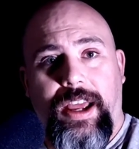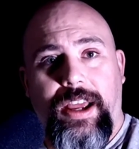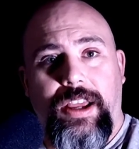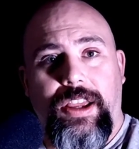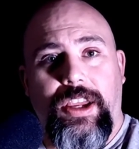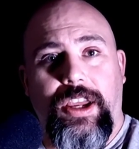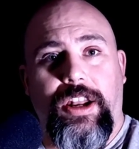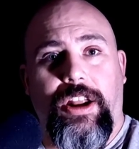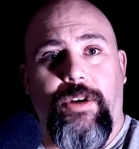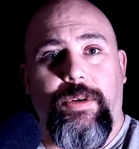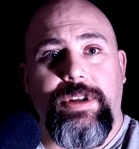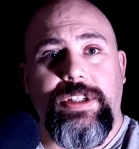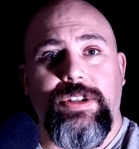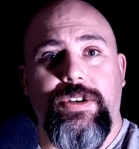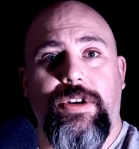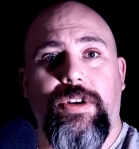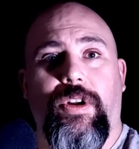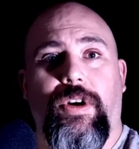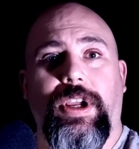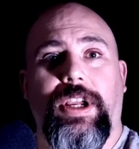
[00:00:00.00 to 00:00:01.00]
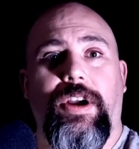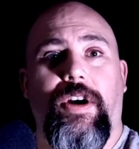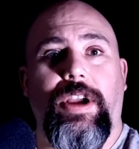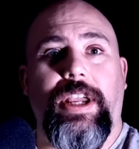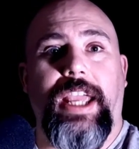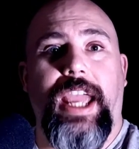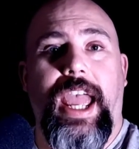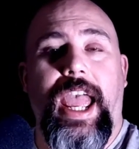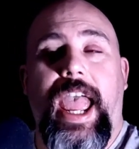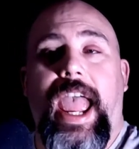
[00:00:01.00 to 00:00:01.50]
You know, it's not like I
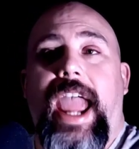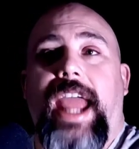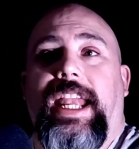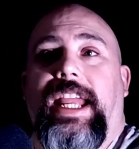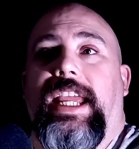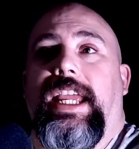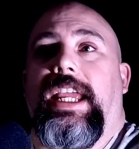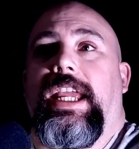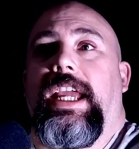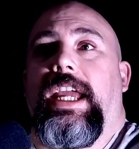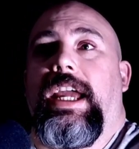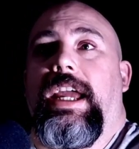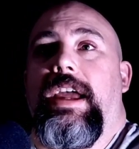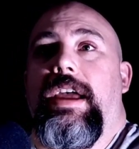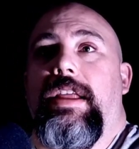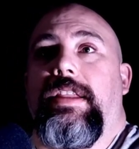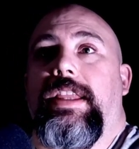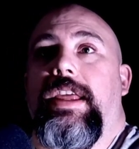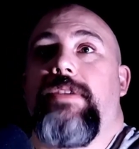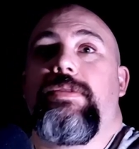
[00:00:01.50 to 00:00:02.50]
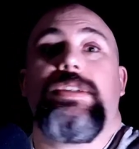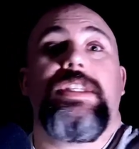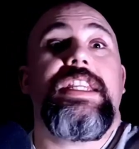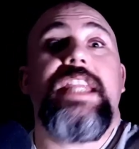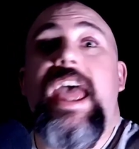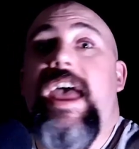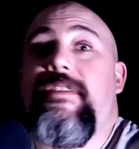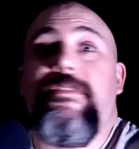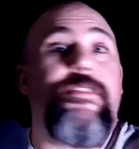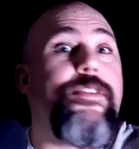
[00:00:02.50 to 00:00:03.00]
get there's
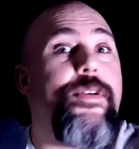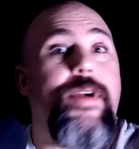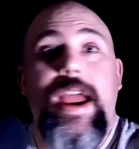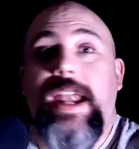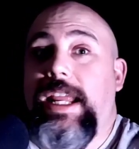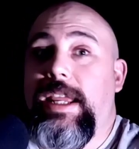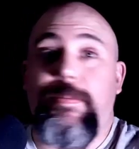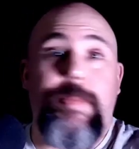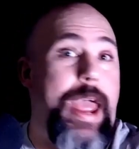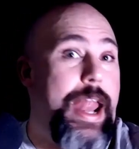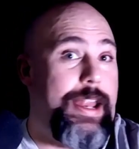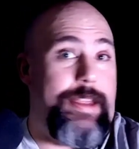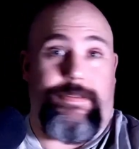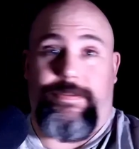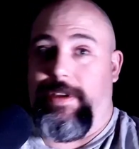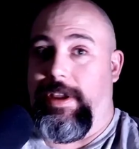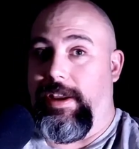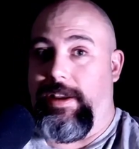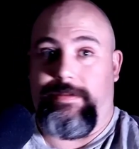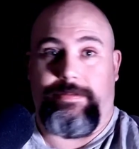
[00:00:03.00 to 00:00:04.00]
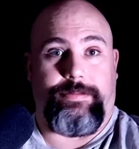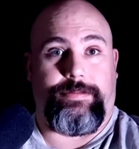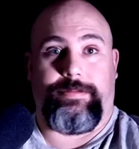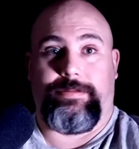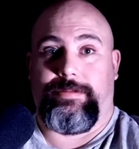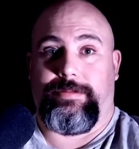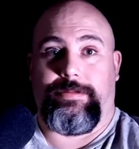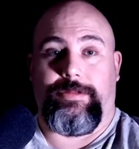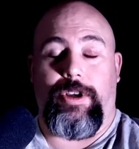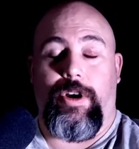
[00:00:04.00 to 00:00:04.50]
never any benefit
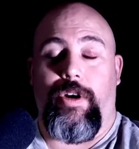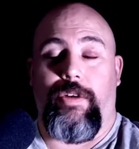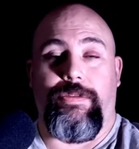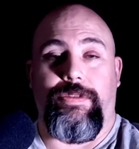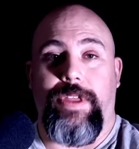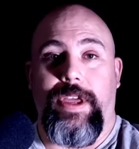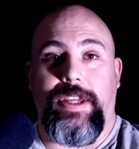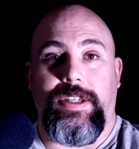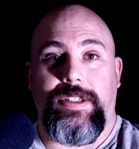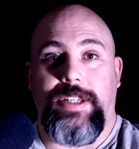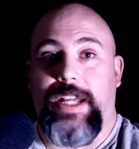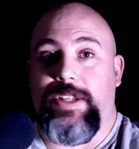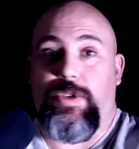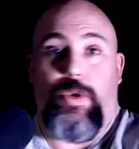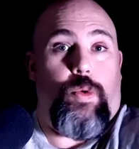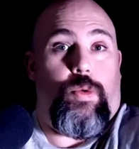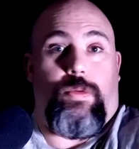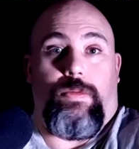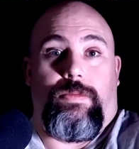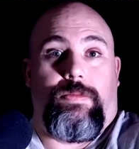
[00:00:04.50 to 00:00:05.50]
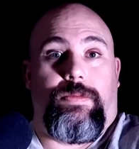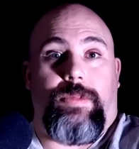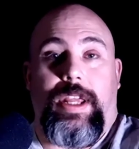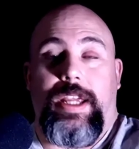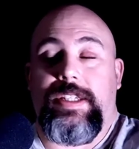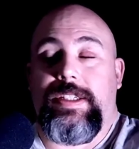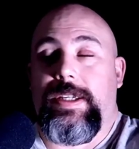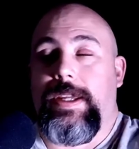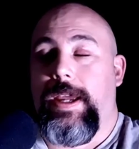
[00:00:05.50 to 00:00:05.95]
of this at all. As